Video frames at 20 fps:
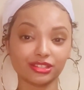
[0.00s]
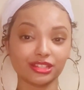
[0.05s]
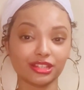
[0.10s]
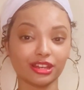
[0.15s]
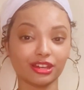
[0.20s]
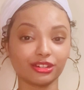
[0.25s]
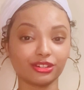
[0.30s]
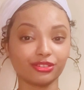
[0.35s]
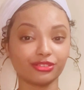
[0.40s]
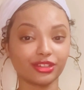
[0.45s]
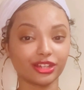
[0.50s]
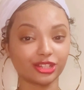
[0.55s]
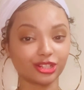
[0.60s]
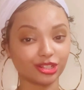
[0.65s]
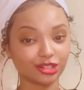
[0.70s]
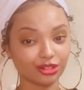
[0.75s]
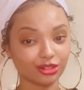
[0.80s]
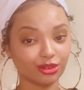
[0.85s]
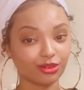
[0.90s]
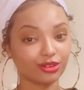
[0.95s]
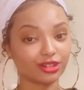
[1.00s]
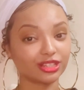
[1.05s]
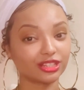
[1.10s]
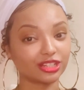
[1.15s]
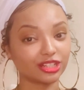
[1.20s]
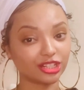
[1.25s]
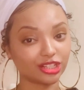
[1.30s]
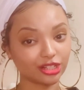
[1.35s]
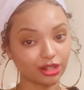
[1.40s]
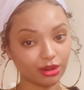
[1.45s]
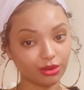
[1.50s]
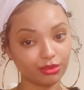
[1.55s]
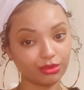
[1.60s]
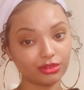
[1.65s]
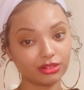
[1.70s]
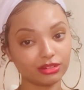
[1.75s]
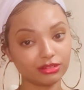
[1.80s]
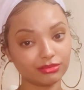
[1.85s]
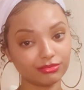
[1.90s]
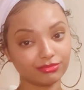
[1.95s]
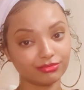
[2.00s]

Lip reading: tell you that you're going to choke?